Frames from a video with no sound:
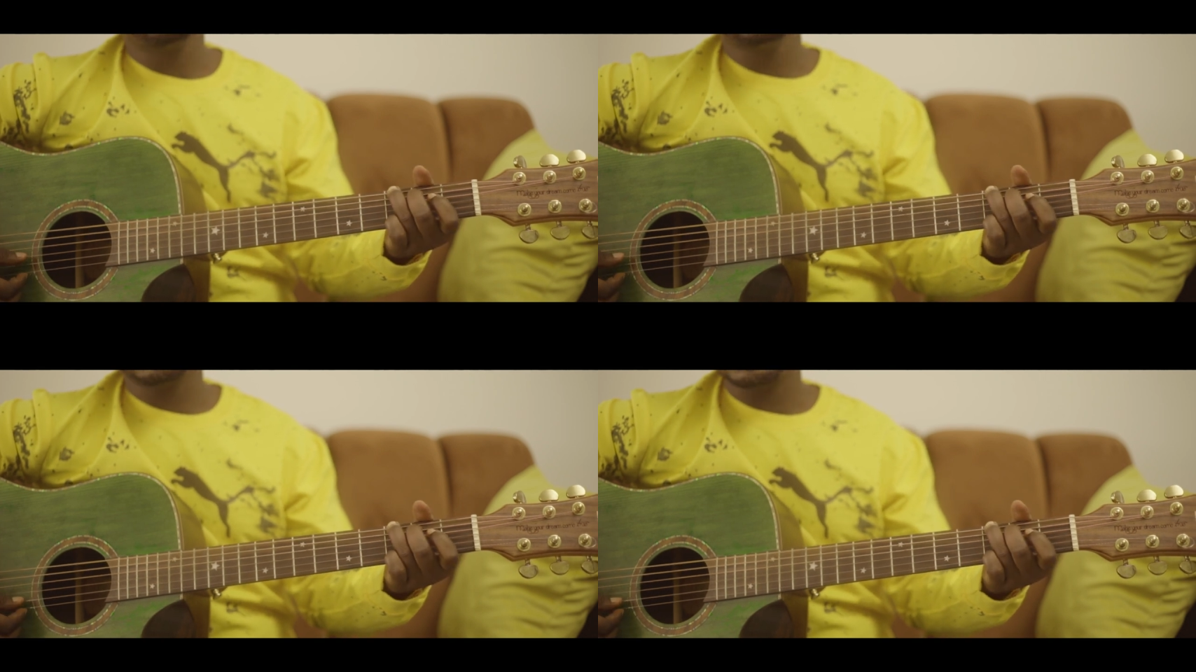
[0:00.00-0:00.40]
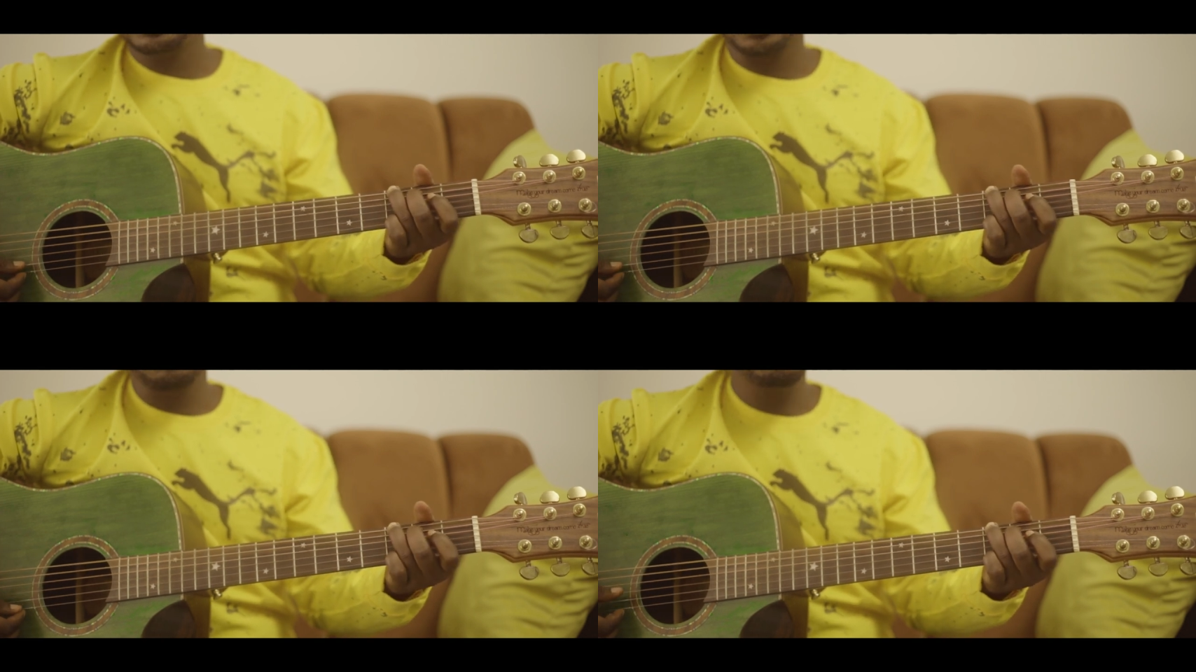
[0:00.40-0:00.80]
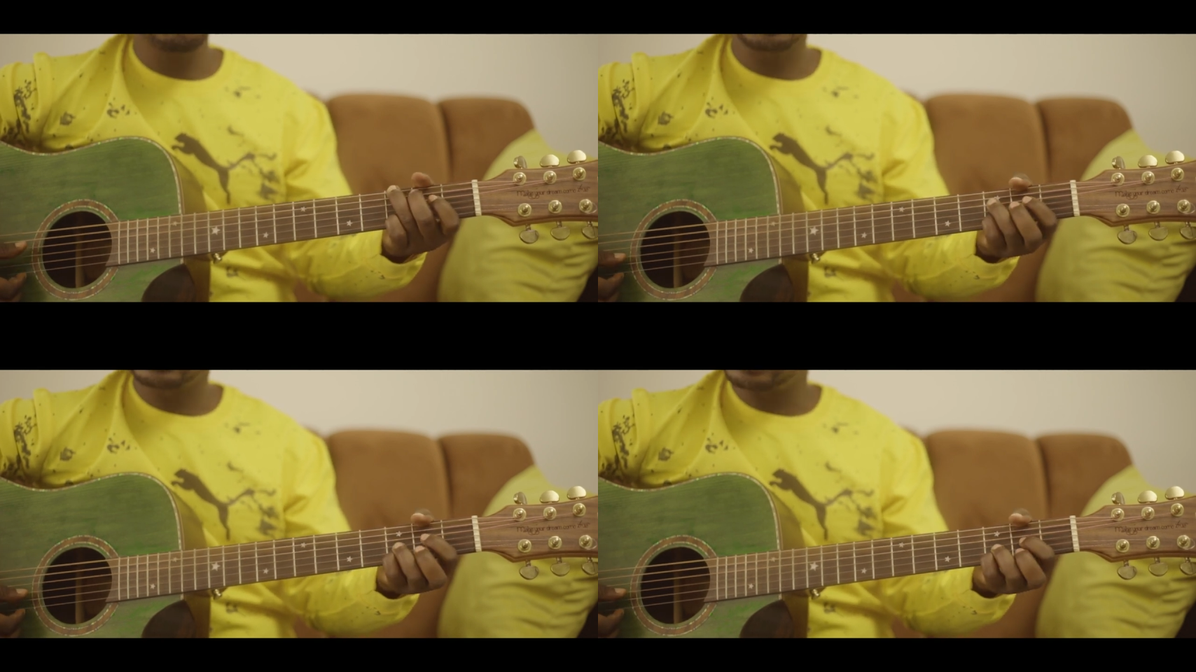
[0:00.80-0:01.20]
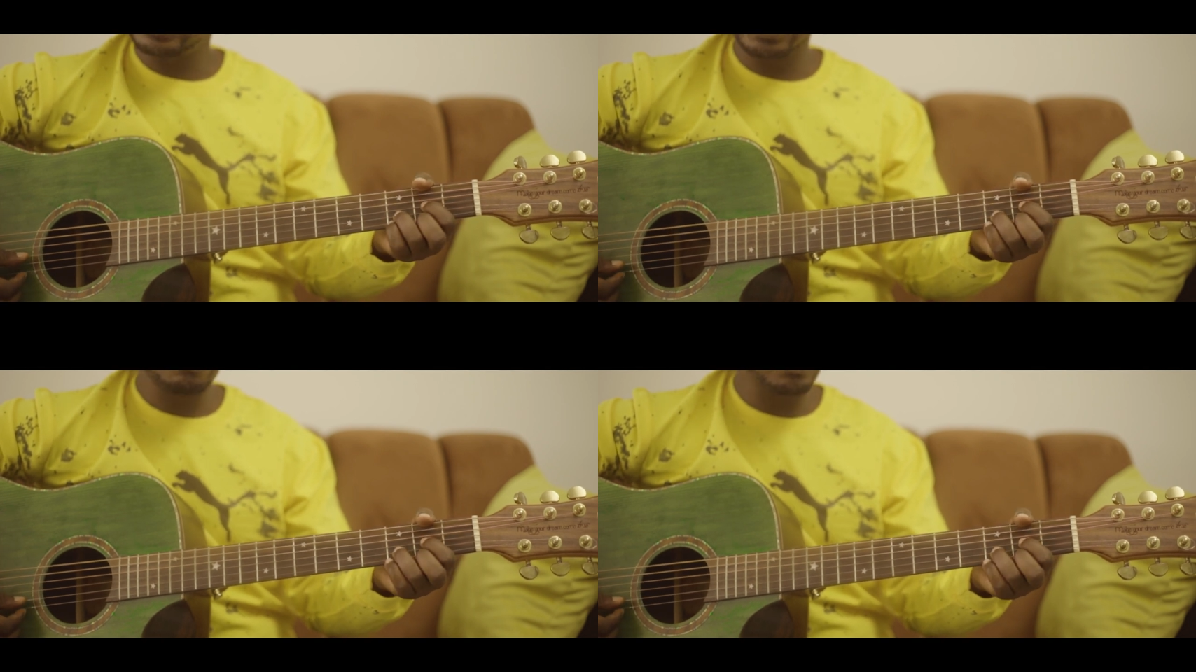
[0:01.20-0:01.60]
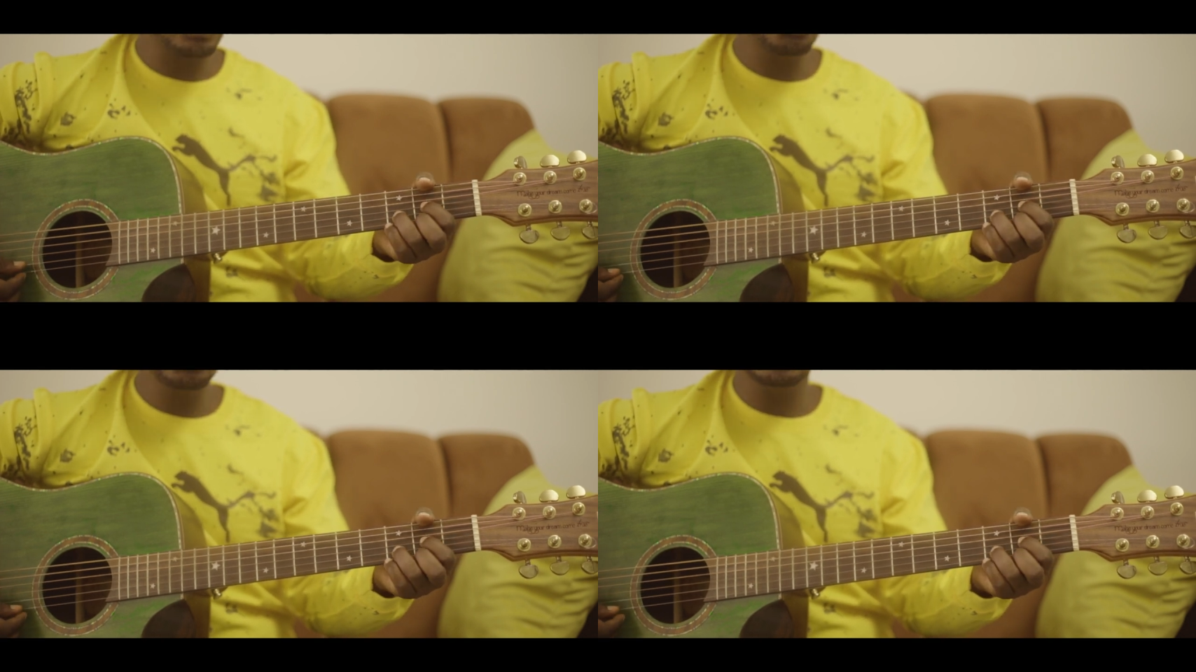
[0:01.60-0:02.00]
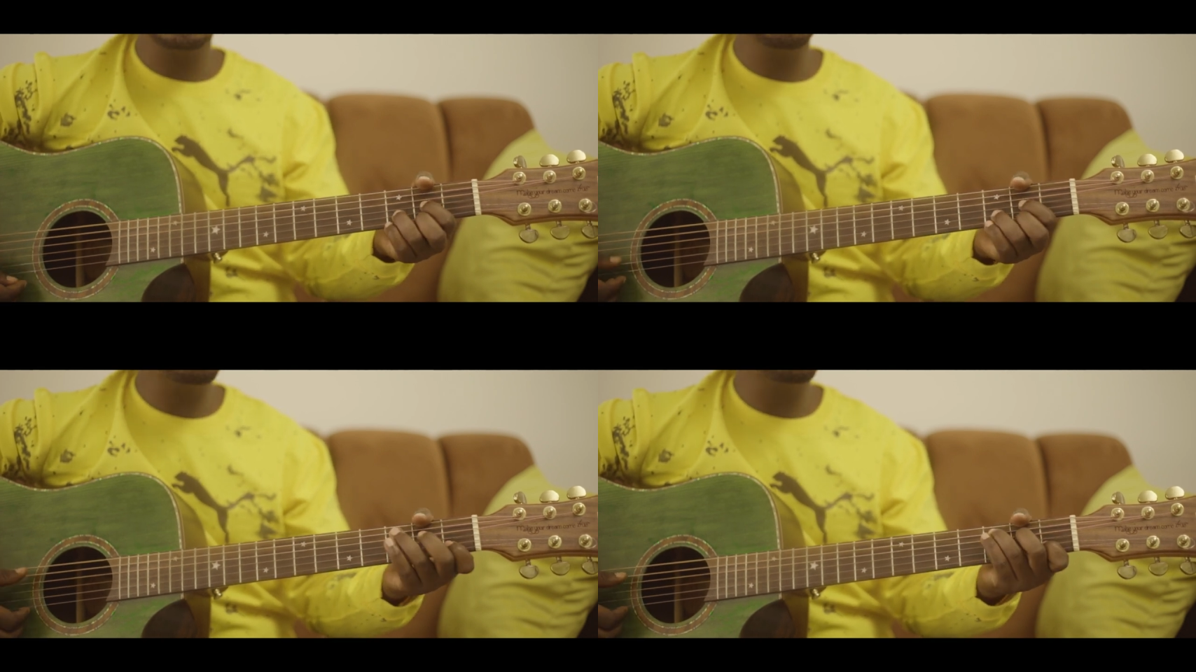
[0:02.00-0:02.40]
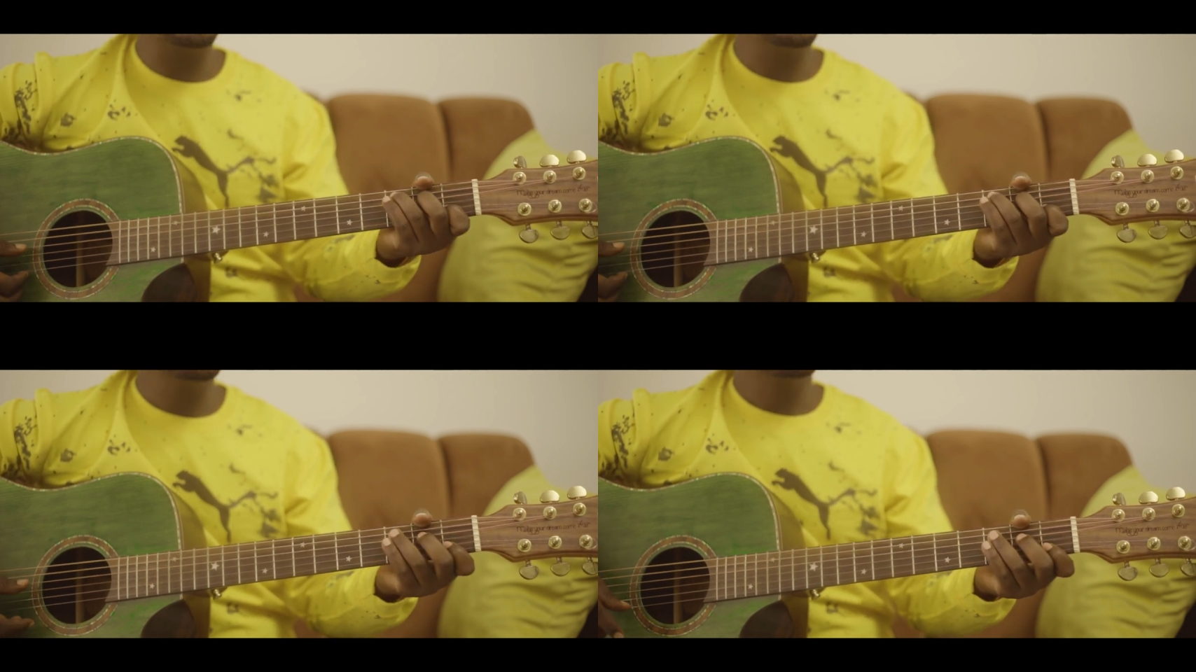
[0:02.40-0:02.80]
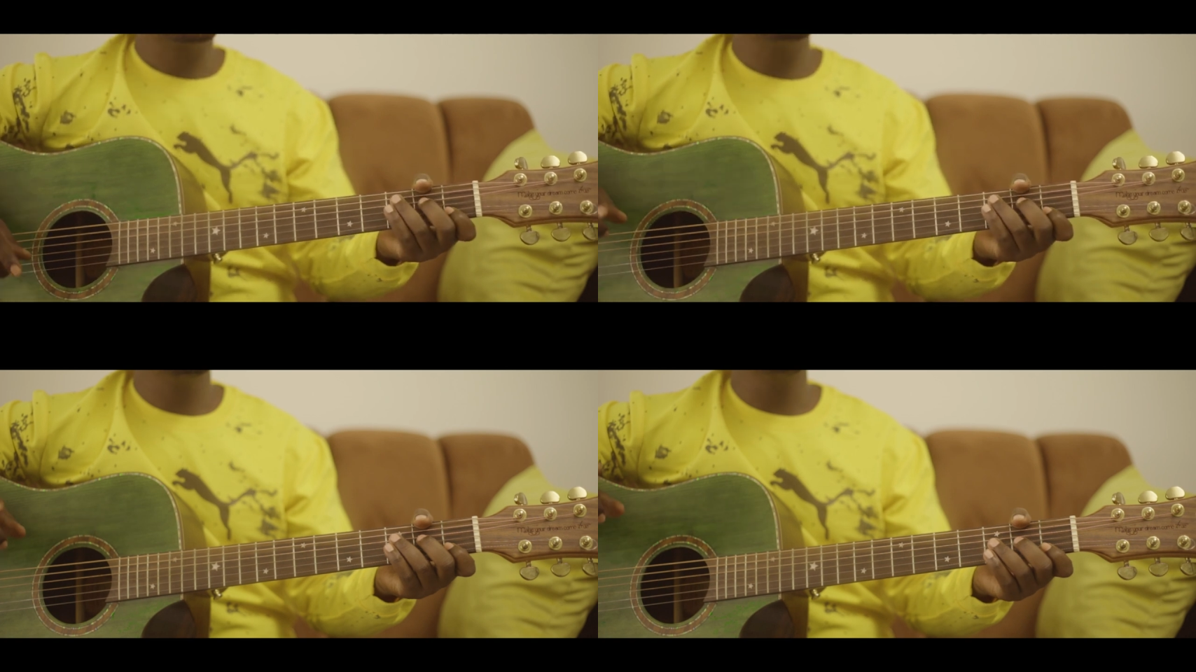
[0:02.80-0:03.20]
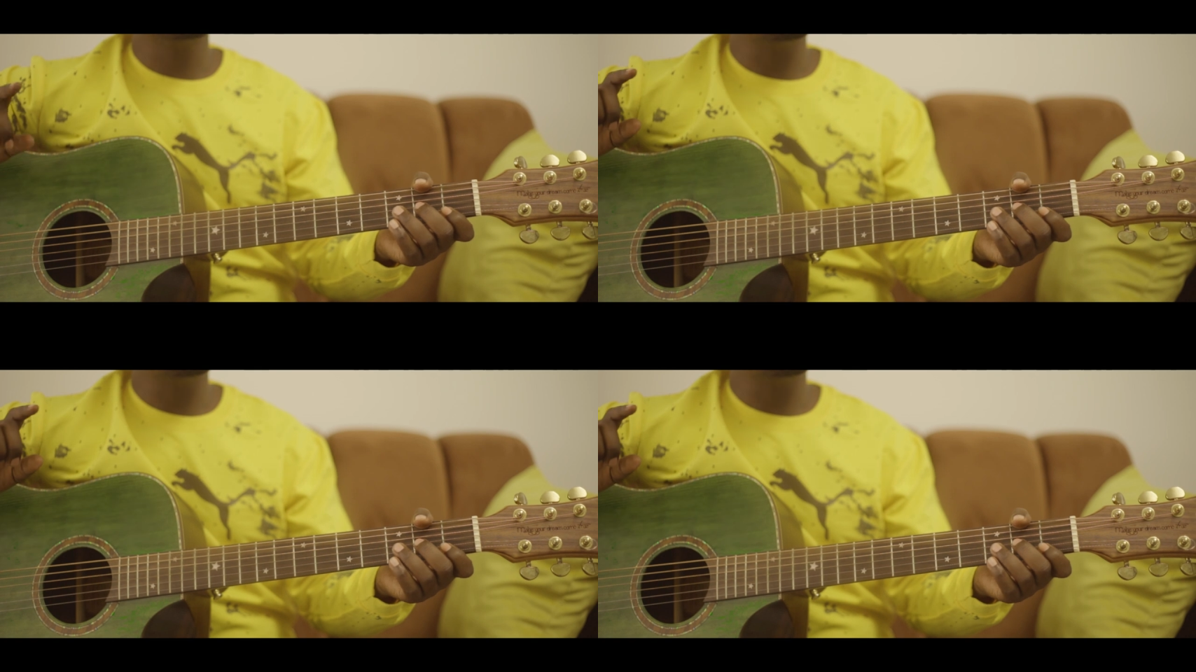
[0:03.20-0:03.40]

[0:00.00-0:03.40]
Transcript: No face is visible, so there are no lips to read.